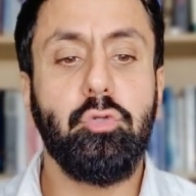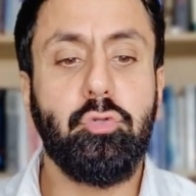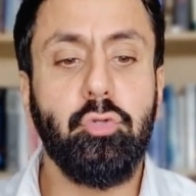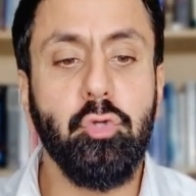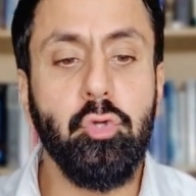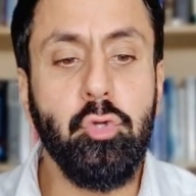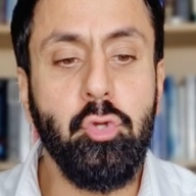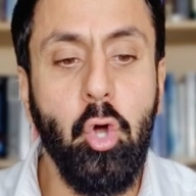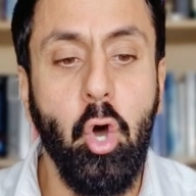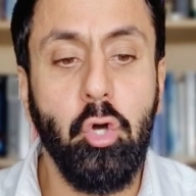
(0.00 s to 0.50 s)

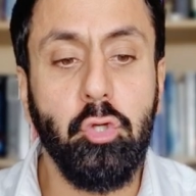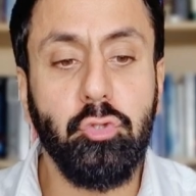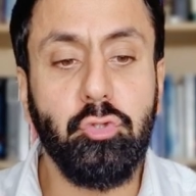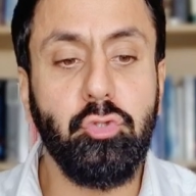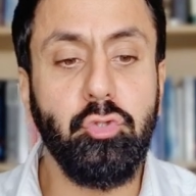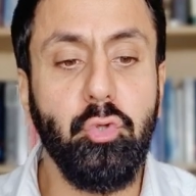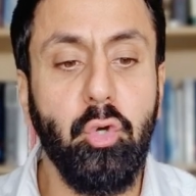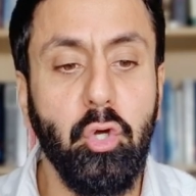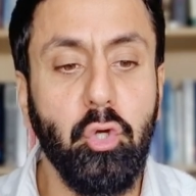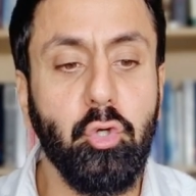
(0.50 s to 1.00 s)
"Do not
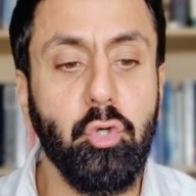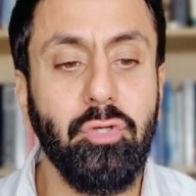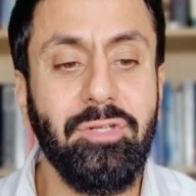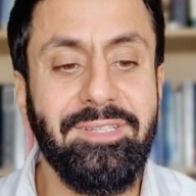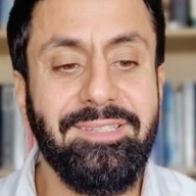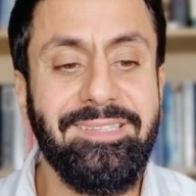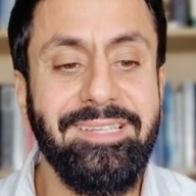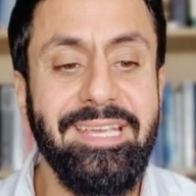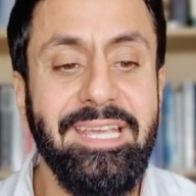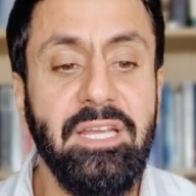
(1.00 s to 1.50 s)
do a
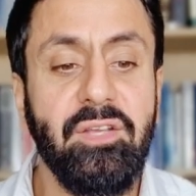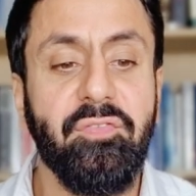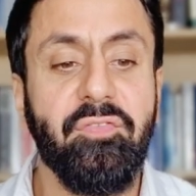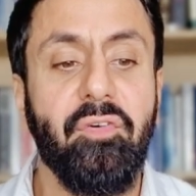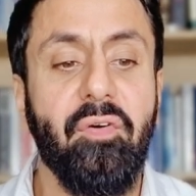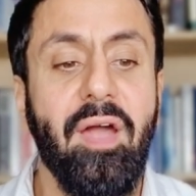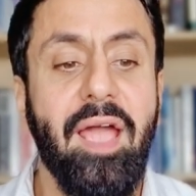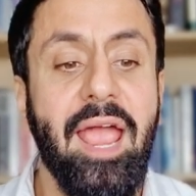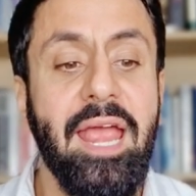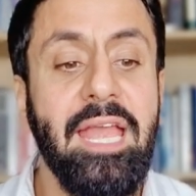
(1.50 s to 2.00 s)
good deed
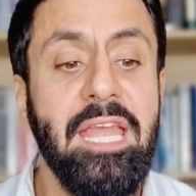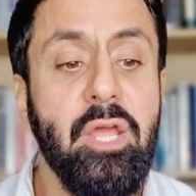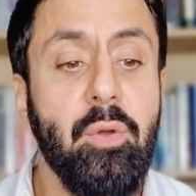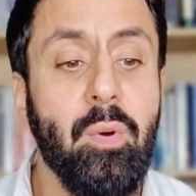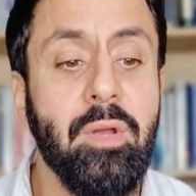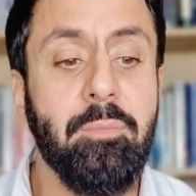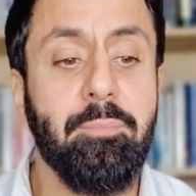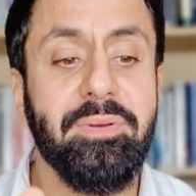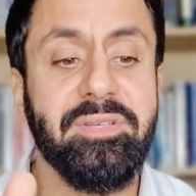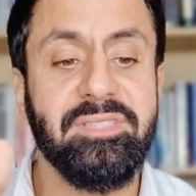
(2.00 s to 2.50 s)
for
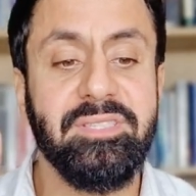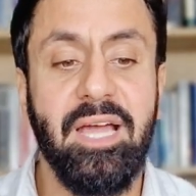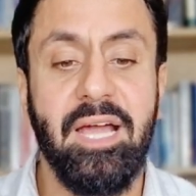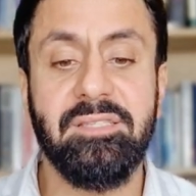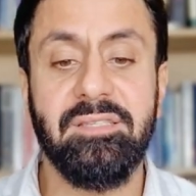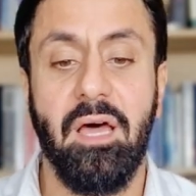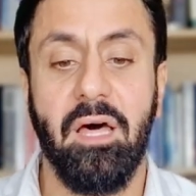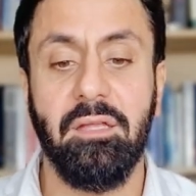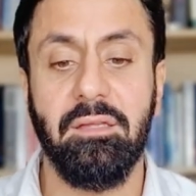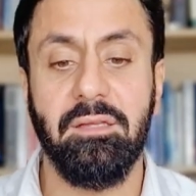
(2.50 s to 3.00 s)
anyone
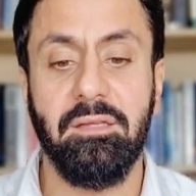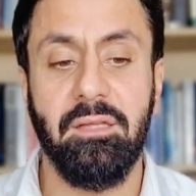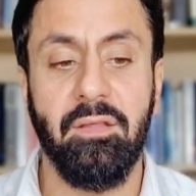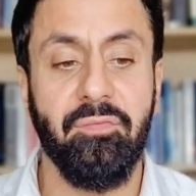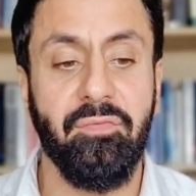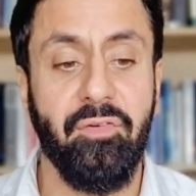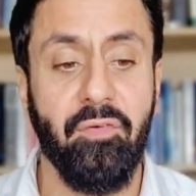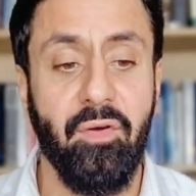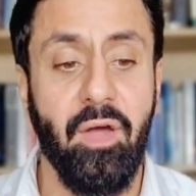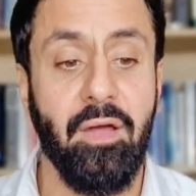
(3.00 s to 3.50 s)
besides Allah,
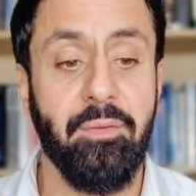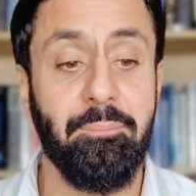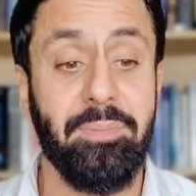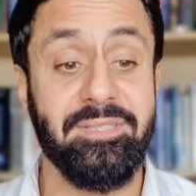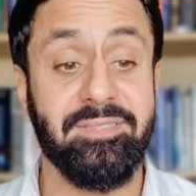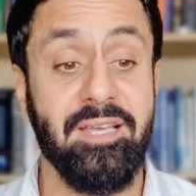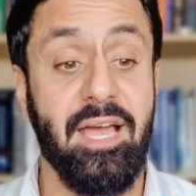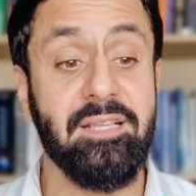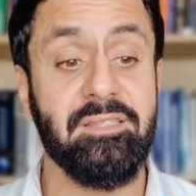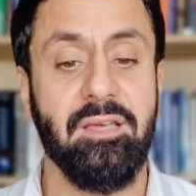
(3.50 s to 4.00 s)
for, uh,
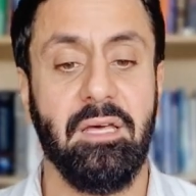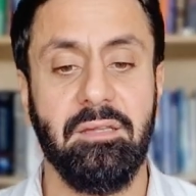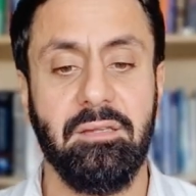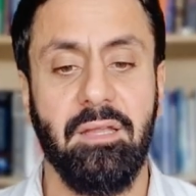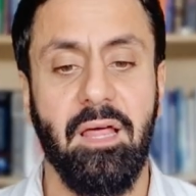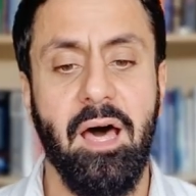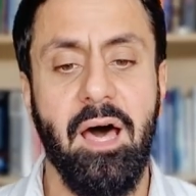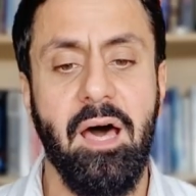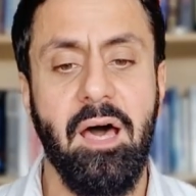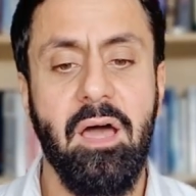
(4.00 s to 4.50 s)
besides
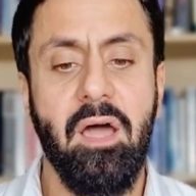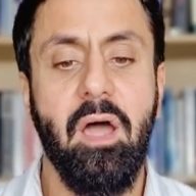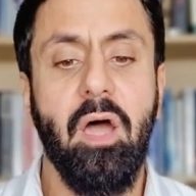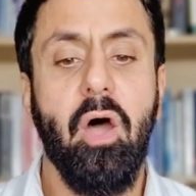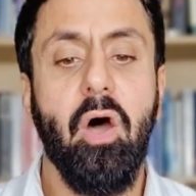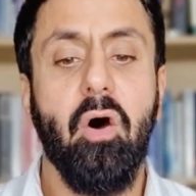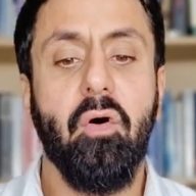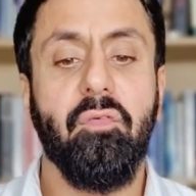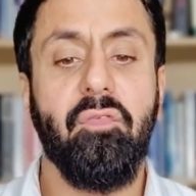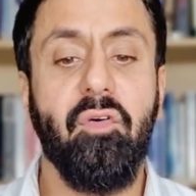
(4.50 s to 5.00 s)
Allah,
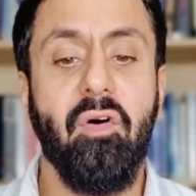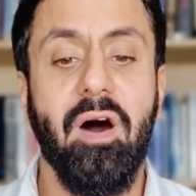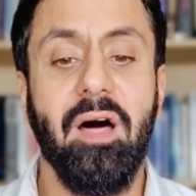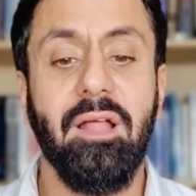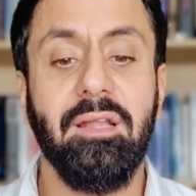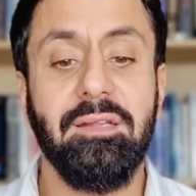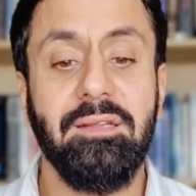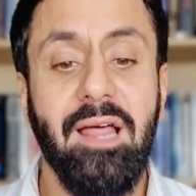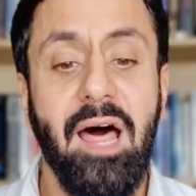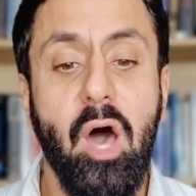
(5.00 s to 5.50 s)
for
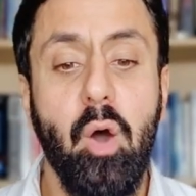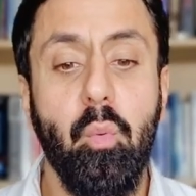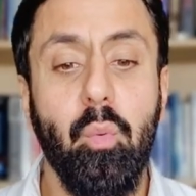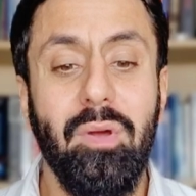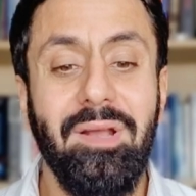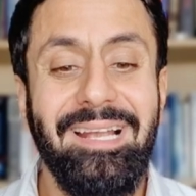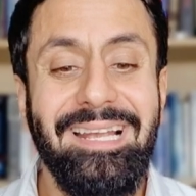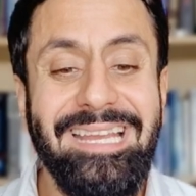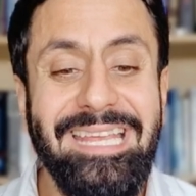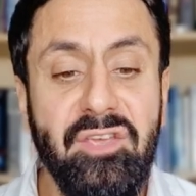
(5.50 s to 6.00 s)
Allah
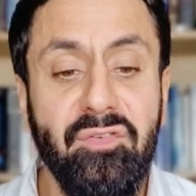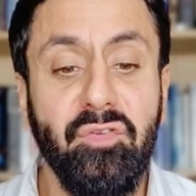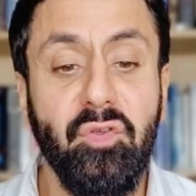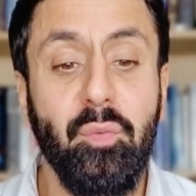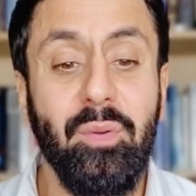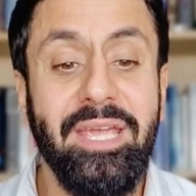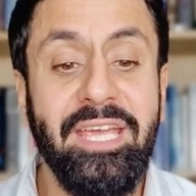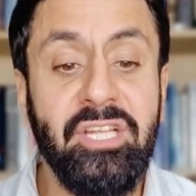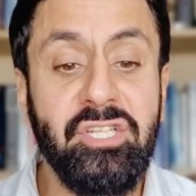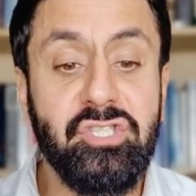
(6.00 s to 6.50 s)
will leave
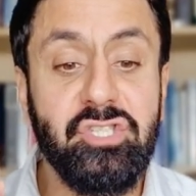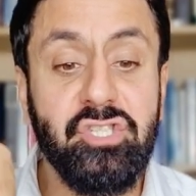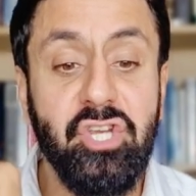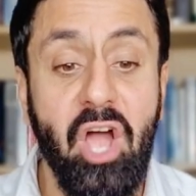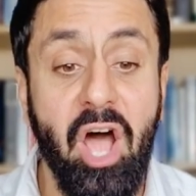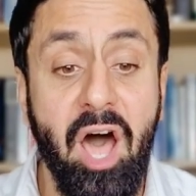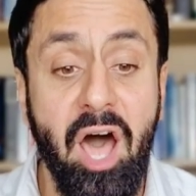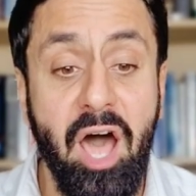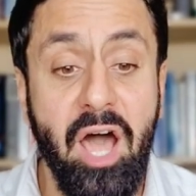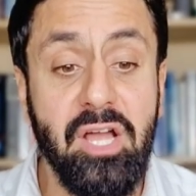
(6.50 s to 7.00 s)
you in
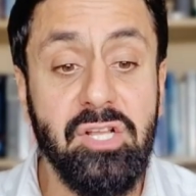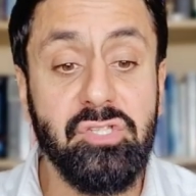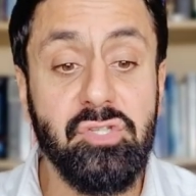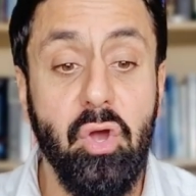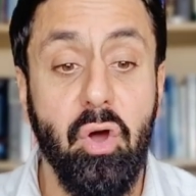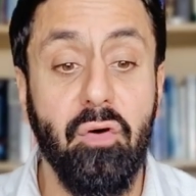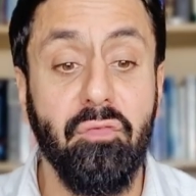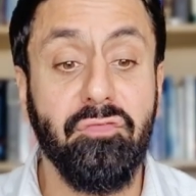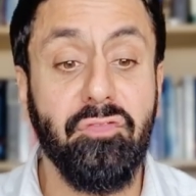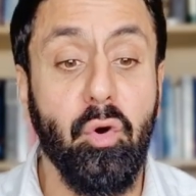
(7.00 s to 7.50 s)
charge
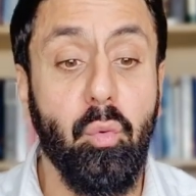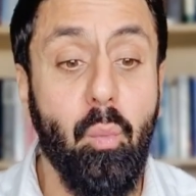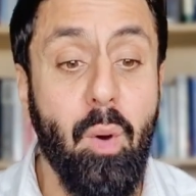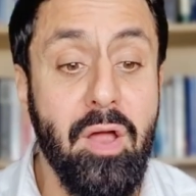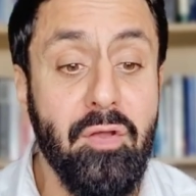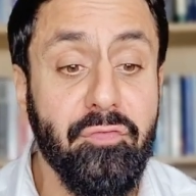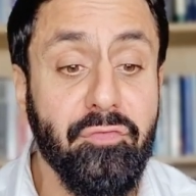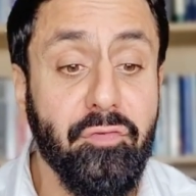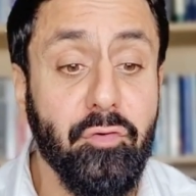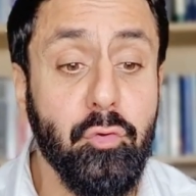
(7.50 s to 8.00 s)
of the
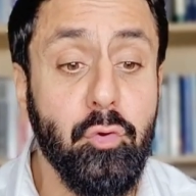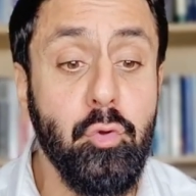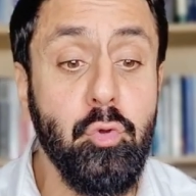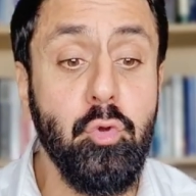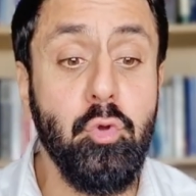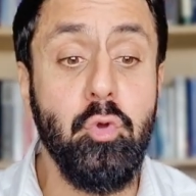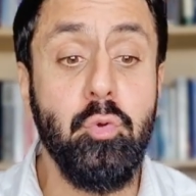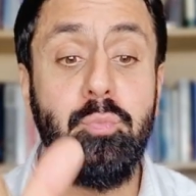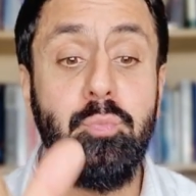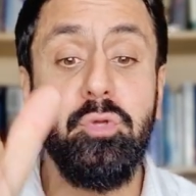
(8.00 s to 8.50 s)
one for
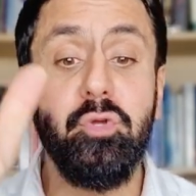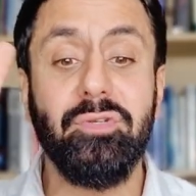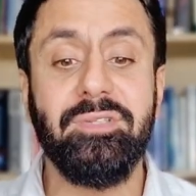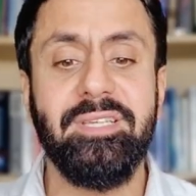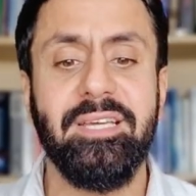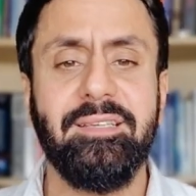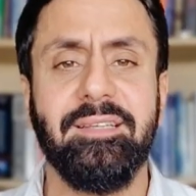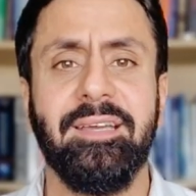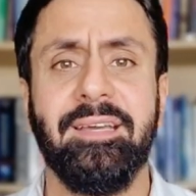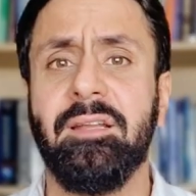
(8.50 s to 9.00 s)
whom you
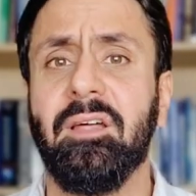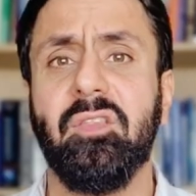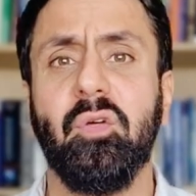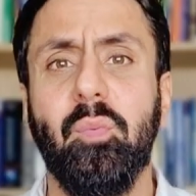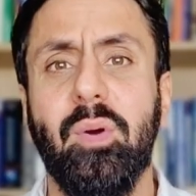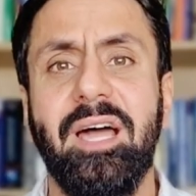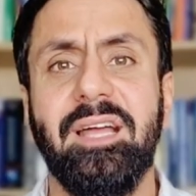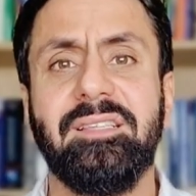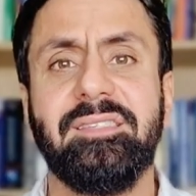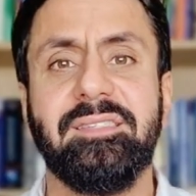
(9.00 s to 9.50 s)
did it." In other
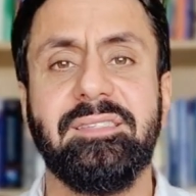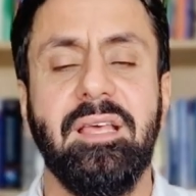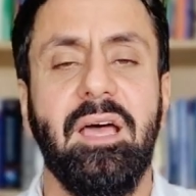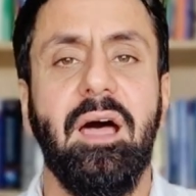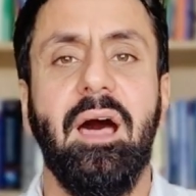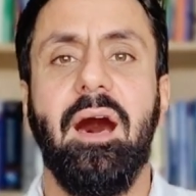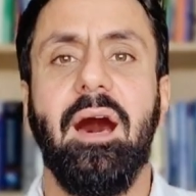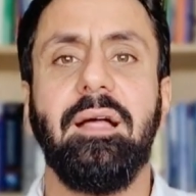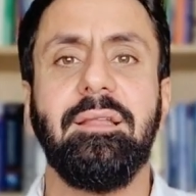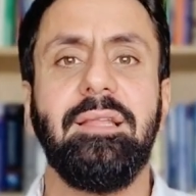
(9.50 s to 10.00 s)
words,
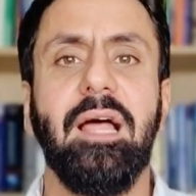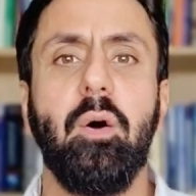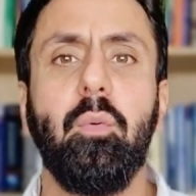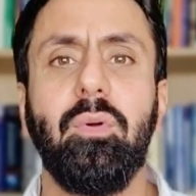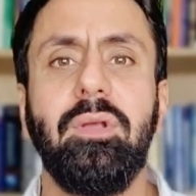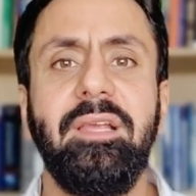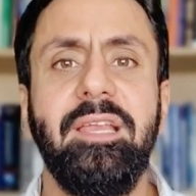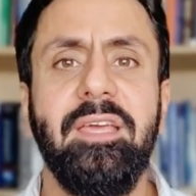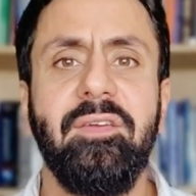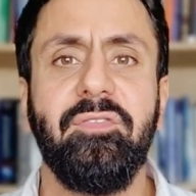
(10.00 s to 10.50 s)
Allah
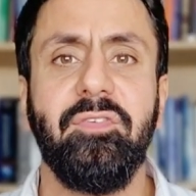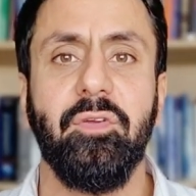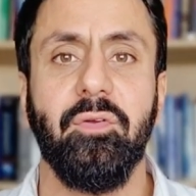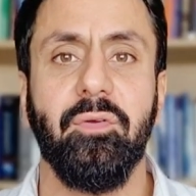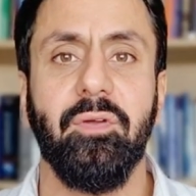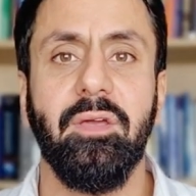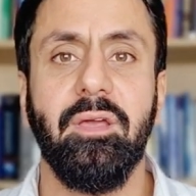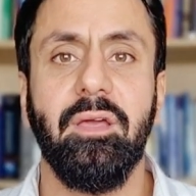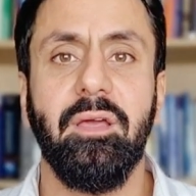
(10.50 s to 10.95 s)
will leave you.